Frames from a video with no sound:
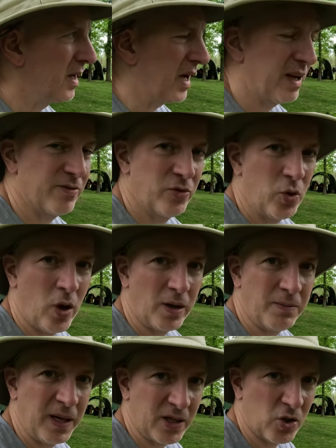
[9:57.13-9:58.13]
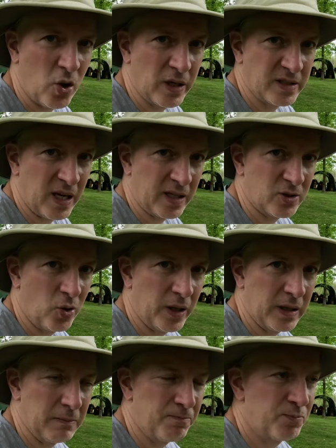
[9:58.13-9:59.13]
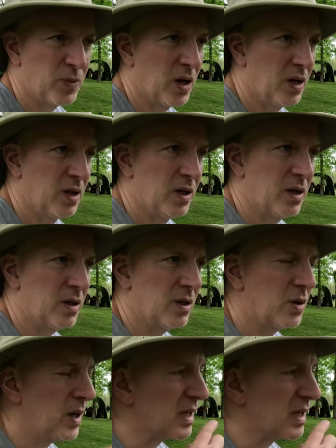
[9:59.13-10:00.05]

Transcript: I have not made a contact on it. Or